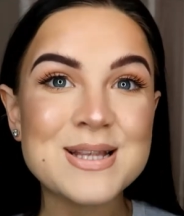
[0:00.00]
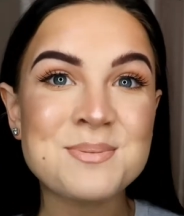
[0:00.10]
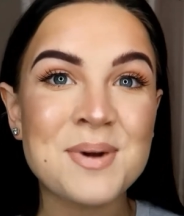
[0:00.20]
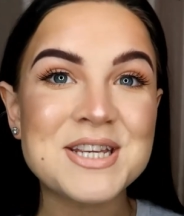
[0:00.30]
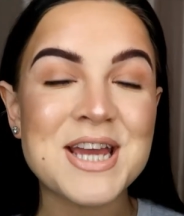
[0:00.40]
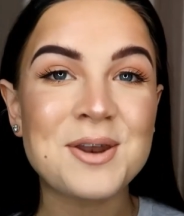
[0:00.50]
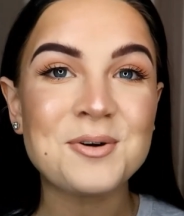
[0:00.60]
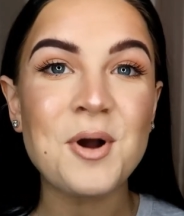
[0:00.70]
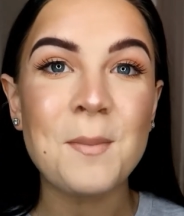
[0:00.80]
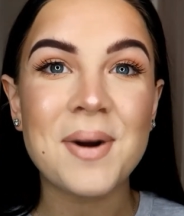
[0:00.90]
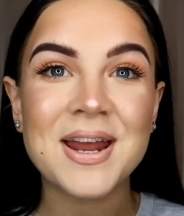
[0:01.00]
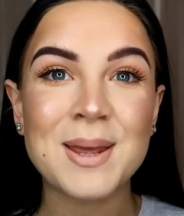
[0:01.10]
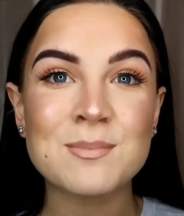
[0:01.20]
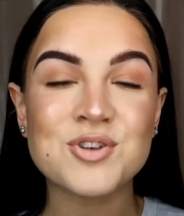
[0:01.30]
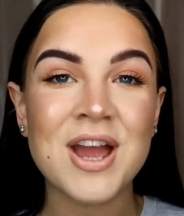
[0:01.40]
to my channel. My
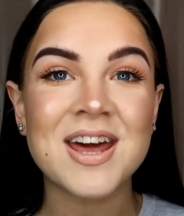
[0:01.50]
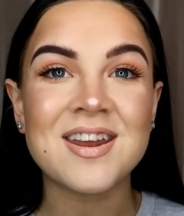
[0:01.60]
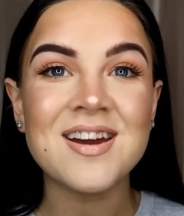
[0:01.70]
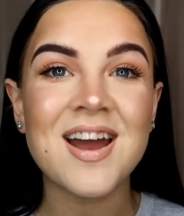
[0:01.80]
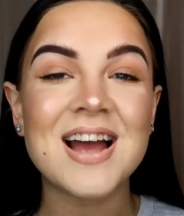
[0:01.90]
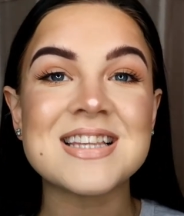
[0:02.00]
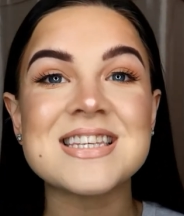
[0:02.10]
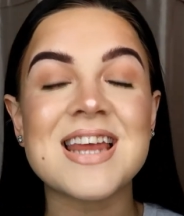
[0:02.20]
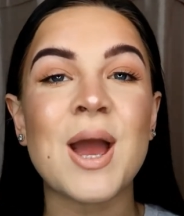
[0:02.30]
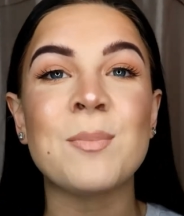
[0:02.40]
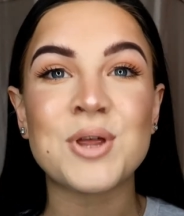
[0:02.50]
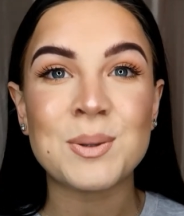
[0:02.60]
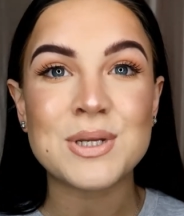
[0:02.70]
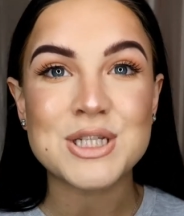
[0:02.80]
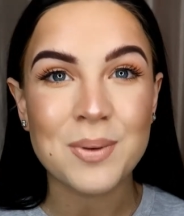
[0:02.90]
name's Rihanna and today I'm going
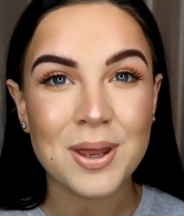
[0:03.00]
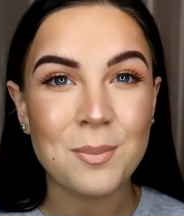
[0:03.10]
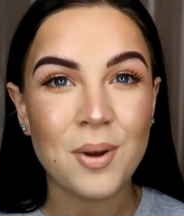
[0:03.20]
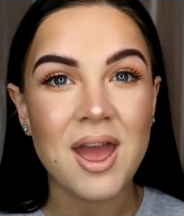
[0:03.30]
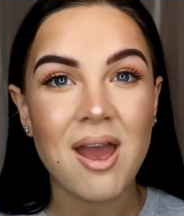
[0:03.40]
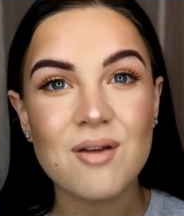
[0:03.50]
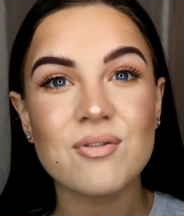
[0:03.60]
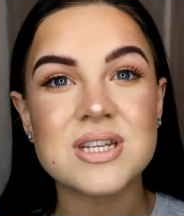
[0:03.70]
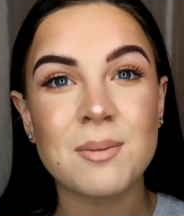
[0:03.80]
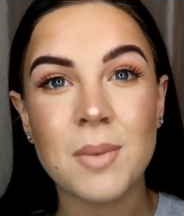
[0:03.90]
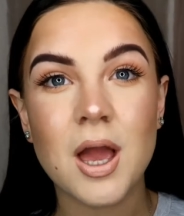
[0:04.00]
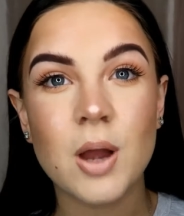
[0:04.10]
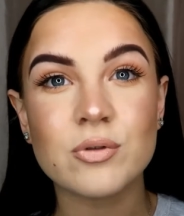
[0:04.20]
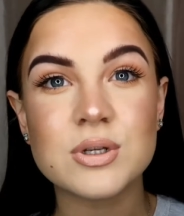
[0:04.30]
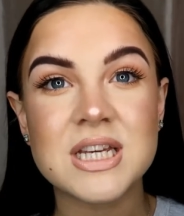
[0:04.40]
to be doing my everyday
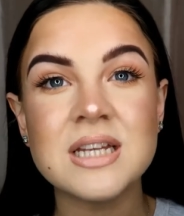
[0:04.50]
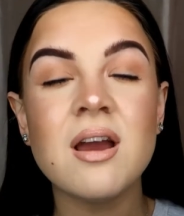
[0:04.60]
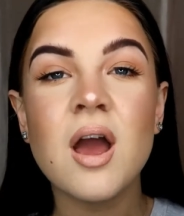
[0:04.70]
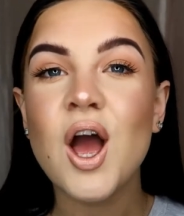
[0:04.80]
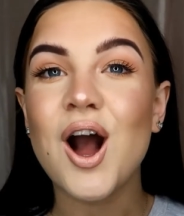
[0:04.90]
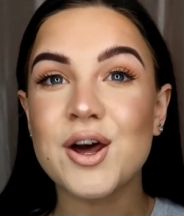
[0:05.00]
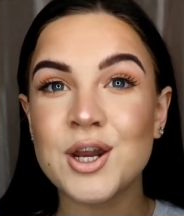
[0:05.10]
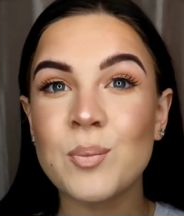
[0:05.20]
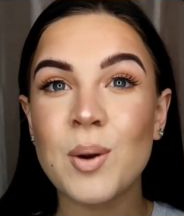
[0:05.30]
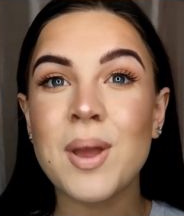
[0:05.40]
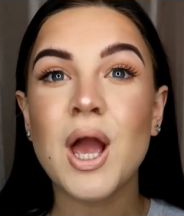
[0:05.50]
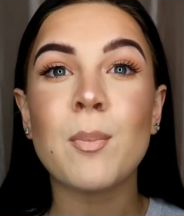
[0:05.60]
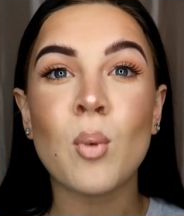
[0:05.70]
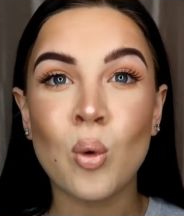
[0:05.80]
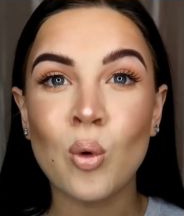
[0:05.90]
makeup routine. I don't wear
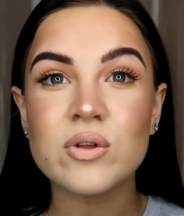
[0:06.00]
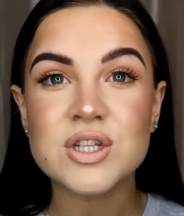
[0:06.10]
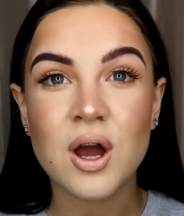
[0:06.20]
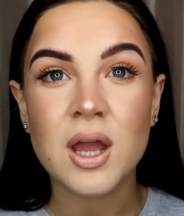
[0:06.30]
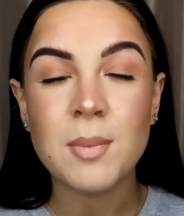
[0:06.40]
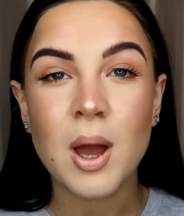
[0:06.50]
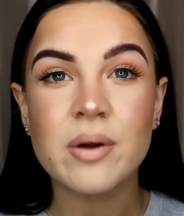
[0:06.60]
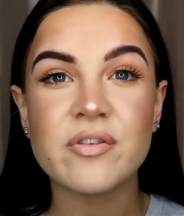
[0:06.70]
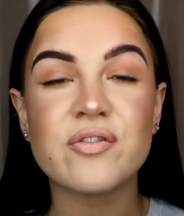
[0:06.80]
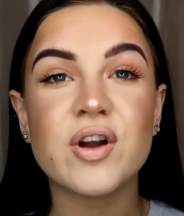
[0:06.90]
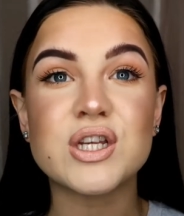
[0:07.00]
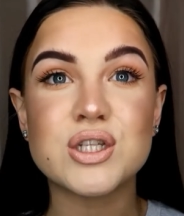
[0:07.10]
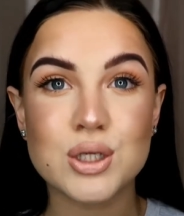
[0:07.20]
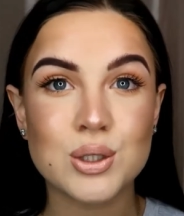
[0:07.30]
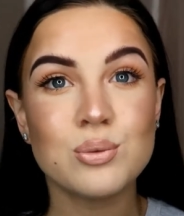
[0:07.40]
makeup all the time, however if I
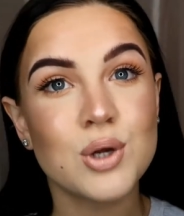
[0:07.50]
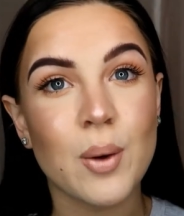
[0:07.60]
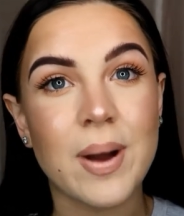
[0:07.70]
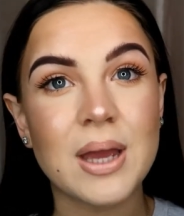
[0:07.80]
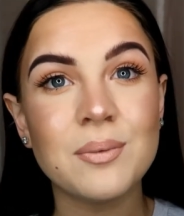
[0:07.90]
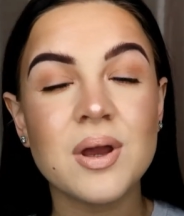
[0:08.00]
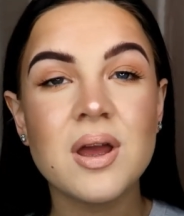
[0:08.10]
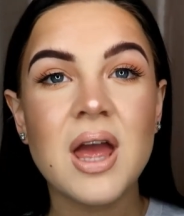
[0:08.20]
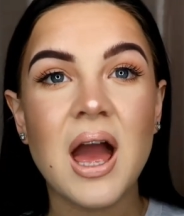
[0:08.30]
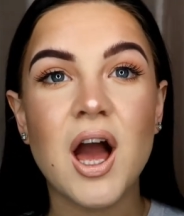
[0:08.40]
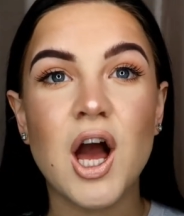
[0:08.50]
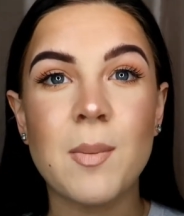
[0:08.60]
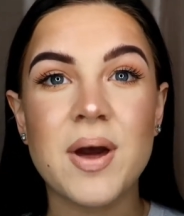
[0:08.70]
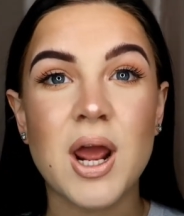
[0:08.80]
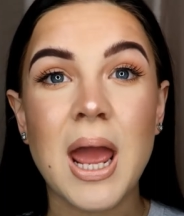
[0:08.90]
do go out
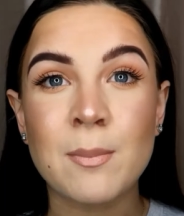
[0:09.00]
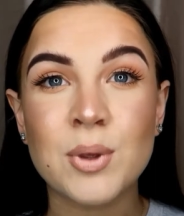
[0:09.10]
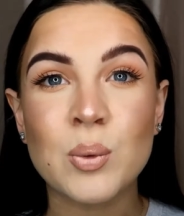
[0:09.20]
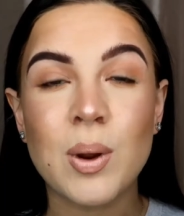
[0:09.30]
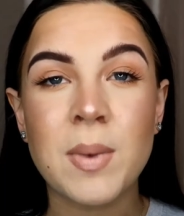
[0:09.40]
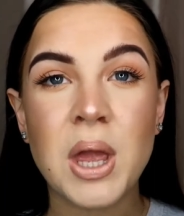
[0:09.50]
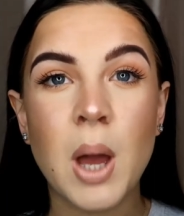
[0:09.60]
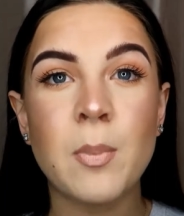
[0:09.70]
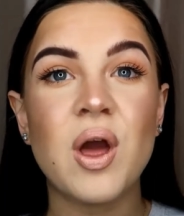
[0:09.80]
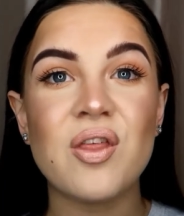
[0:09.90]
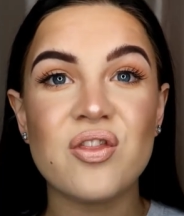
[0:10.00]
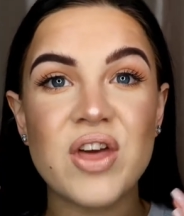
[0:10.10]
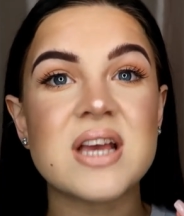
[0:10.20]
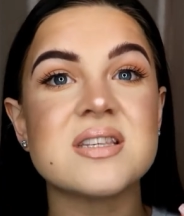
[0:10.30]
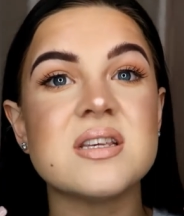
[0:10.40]
um, and I am going to wear makeup,
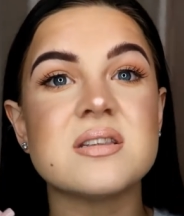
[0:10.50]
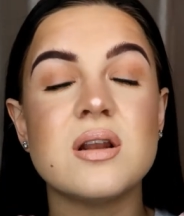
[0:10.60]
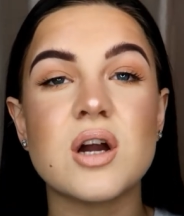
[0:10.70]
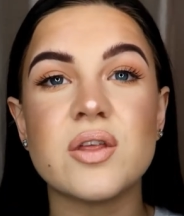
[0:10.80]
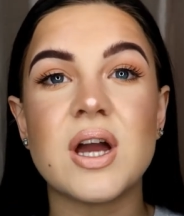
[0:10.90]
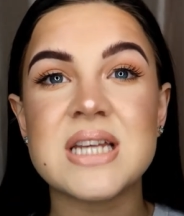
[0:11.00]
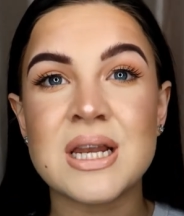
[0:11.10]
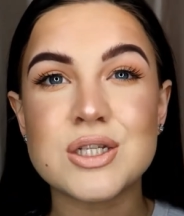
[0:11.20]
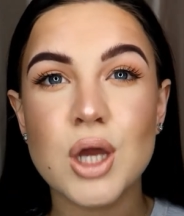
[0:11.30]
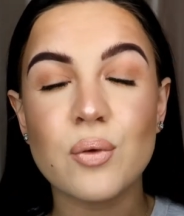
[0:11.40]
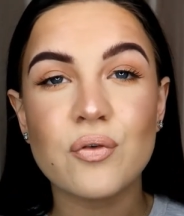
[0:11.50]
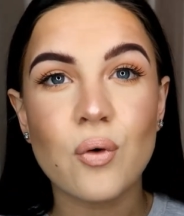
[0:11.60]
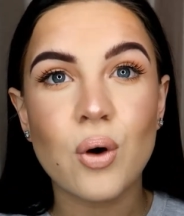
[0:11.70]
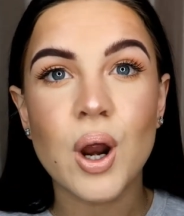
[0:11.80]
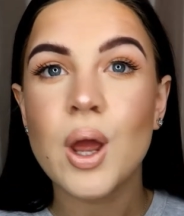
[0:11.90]
this is the look that I tend to go
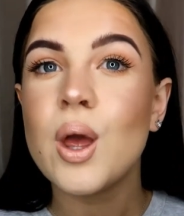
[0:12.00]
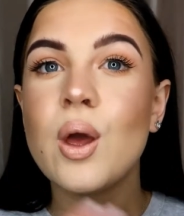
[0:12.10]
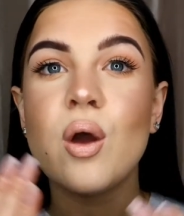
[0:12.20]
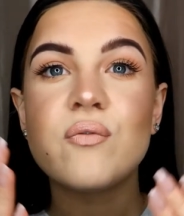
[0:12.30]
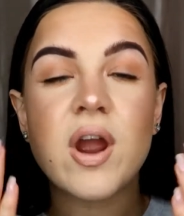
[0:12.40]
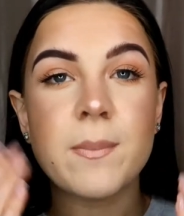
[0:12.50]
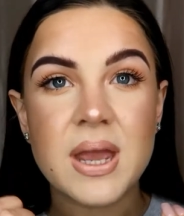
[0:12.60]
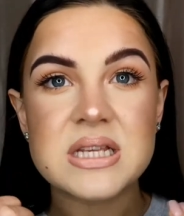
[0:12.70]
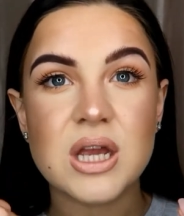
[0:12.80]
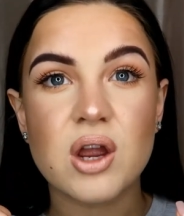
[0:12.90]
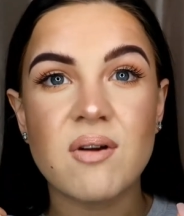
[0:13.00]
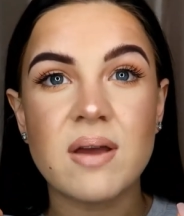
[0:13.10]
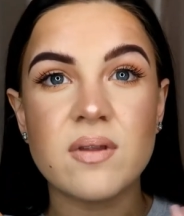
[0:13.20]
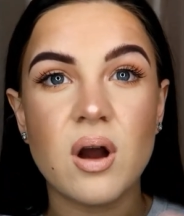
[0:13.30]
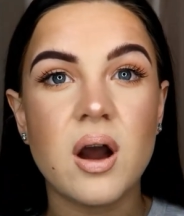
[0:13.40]
for. Very basic
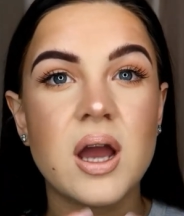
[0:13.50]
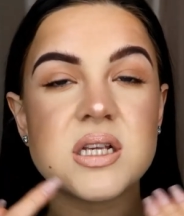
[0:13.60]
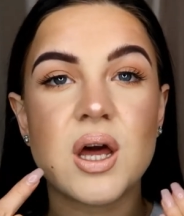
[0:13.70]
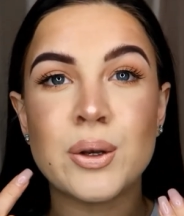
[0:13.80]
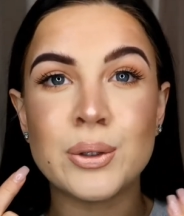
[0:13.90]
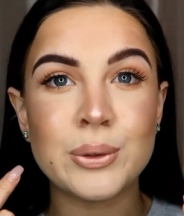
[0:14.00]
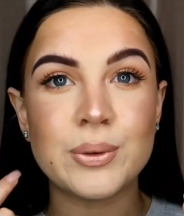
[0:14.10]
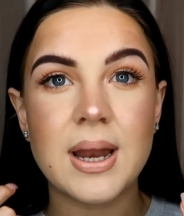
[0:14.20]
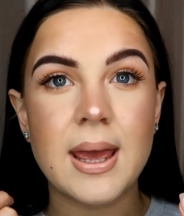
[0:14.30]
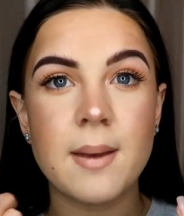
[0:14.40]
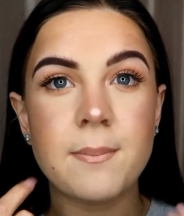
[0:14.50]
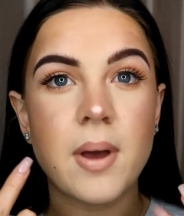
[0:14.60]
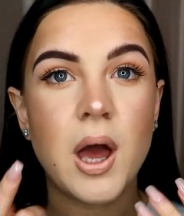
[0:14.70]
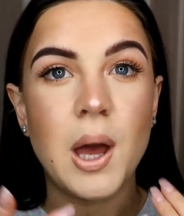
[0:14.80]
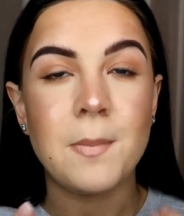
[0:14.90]
around the eye, a nude lip
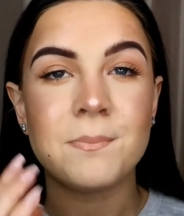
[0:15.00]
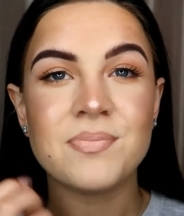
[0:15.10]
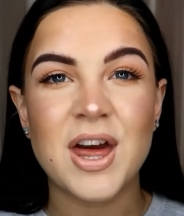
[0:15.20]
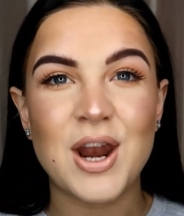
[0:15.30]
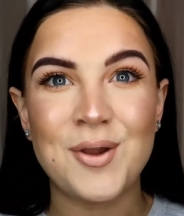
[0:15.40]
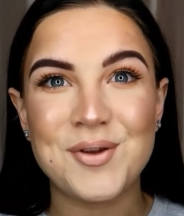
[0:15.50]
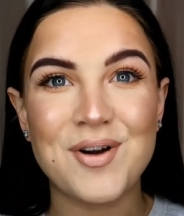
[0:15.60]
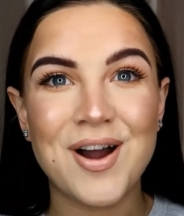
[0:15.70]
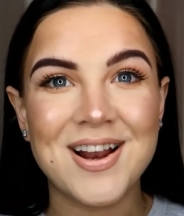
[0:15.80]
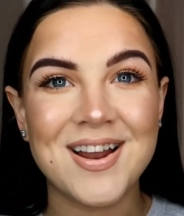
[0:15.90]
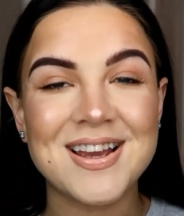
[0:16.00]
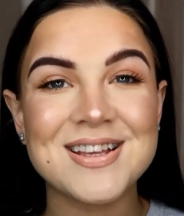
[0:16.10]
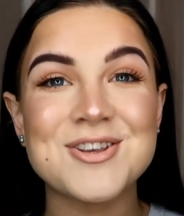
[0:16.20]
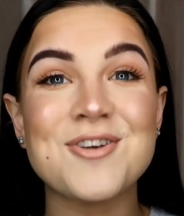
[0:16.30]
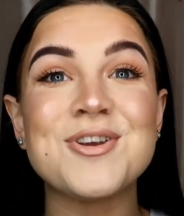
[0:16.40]
um, and a lot of
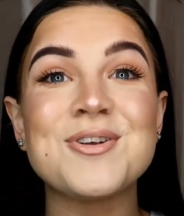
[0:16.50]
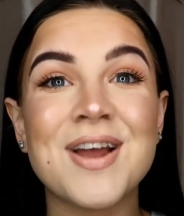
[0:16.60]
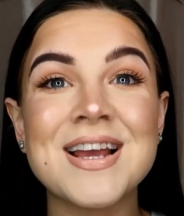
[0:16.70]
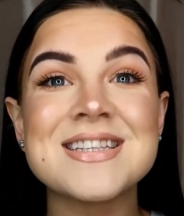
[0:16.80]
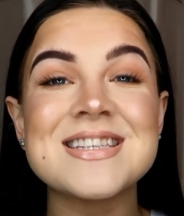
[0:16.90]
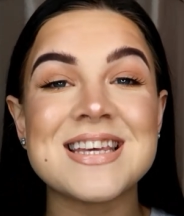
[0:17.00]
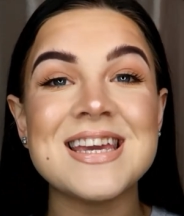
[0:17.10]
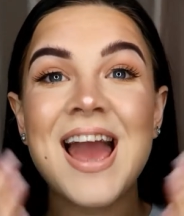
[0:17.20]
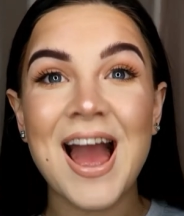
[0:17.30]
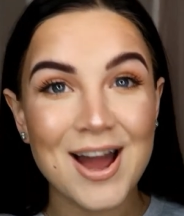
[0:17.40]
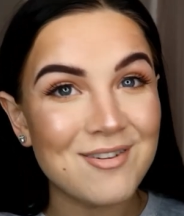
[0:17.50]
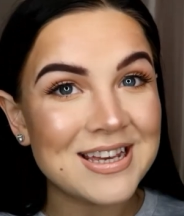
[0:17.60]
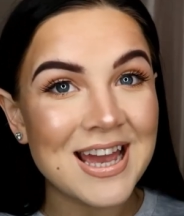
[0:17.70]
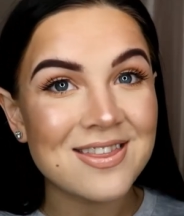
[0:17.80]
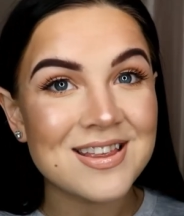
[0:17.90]
highlight. So if you'd like to see how
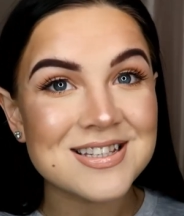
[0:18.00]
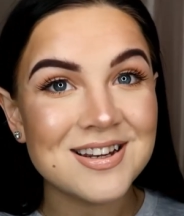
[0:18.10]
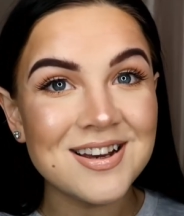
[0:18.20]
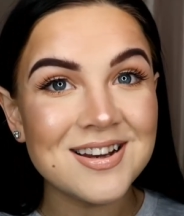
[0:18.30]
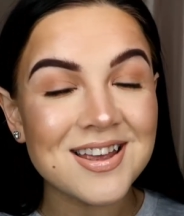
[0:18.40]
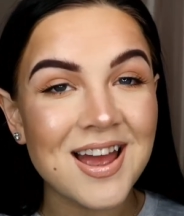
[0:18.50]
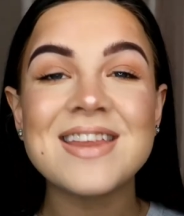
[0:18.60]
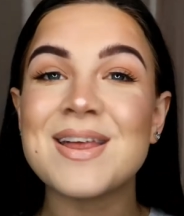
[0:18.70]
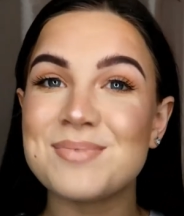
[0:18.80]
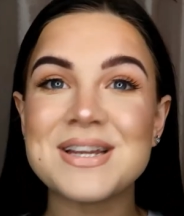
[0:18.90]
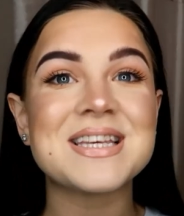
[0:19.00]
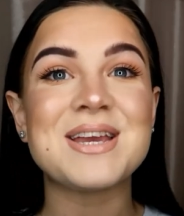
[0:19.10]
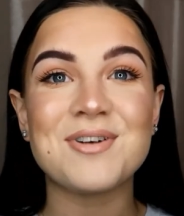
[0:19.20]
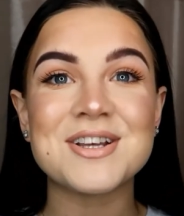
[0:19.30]
I get this look, then please keep